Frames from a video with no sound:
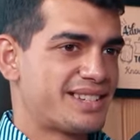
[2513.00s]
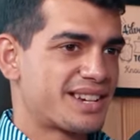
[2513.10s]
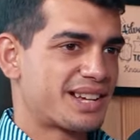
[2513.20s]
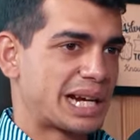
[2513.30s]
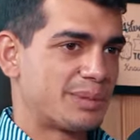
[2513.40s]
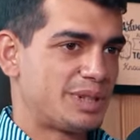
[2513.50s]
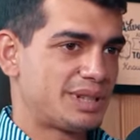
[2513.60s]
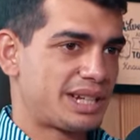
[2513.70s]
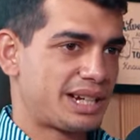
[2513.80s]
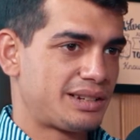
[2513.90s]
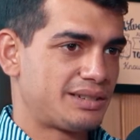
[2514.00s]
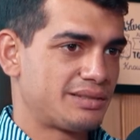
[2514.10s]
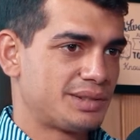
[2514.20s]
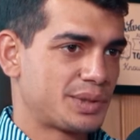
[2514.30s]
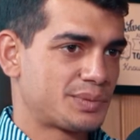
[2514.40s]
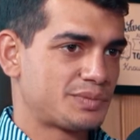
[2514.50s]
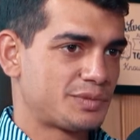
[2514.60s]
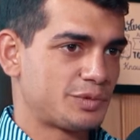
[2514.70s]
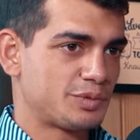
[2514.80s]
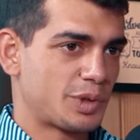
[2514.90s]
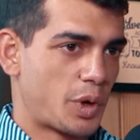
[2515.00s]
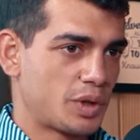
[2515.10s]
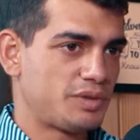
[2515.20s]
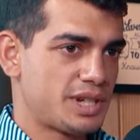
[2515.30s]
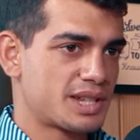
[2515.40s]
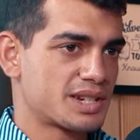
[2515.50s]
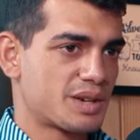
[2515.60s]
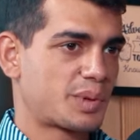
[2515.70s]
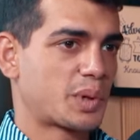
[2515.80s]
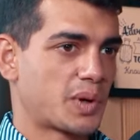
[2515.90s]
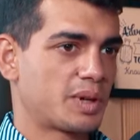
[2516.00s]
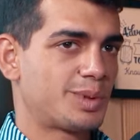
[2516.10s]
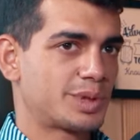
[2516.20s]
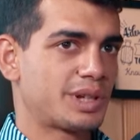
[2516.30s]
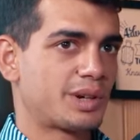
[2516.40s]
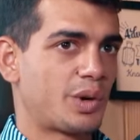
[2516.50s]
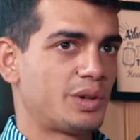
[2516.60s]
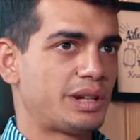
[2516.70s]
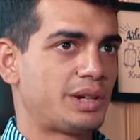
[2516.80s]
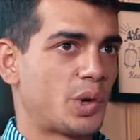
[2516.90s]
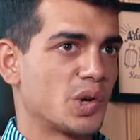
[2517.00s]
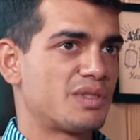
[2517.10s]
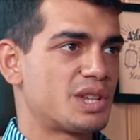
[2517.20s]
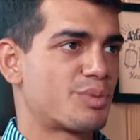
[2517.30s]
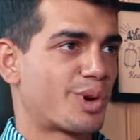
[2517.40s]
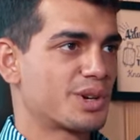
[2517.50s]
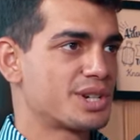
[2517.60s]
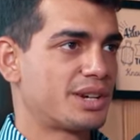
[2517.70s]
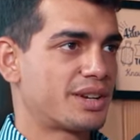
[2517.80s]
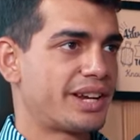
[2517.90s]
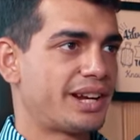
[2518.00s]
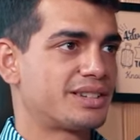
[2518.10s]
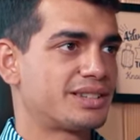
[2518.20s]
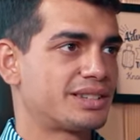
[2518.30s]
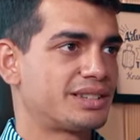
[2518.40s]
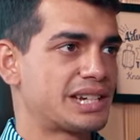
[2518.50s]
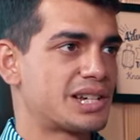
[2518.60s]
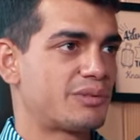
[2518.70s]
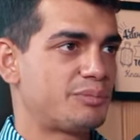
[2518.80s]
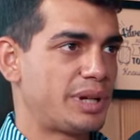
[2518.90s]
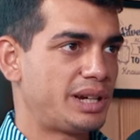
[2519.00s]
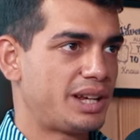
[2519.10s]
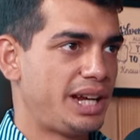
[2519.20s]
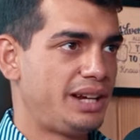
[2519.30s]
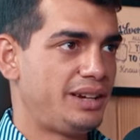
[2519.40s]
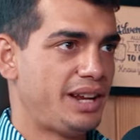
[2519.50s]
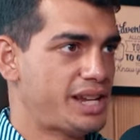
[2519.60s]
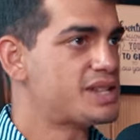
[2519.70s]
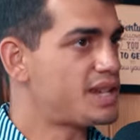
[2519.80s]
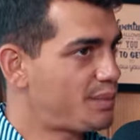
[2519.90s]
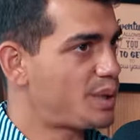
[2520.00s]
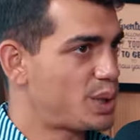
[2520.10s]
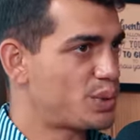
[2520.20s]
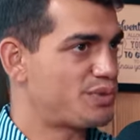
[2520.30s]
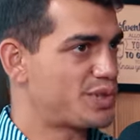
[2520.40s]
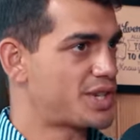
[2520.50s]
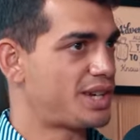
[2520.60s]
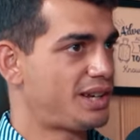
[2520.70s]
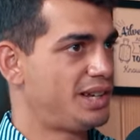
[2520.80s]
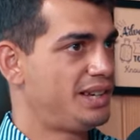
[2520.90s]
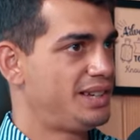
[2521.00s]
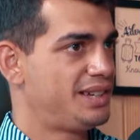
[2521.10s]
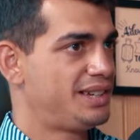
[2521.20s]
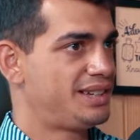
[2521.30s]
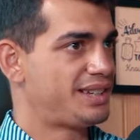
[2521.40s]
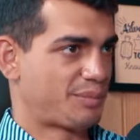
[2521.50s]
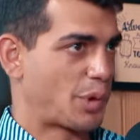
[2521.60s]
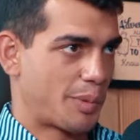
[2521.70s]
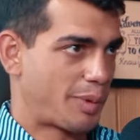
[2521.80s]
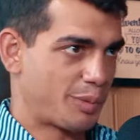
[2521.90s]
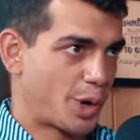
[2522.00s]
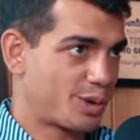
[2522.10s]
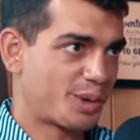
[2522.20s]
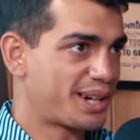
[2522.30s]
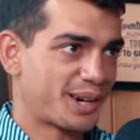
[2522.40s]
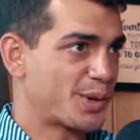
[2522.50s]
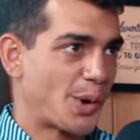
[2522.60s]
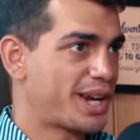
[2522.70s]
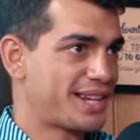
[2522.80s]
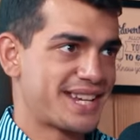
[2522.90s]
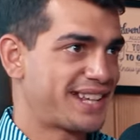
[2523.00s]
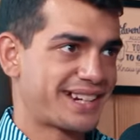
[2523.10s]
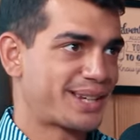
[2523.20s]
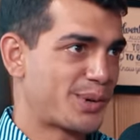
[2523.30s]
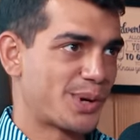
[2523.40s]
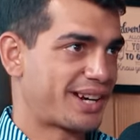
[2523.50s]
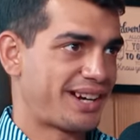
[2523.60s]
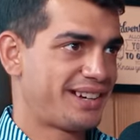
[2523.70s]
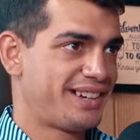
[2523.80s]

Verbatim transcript: it's incredible that you know all of these things that we're talking about are all and all of these products that are created are things that have been created in CMR University. I'm, mm-hmm. I'm, not wrong, wrong in saying that at all, right?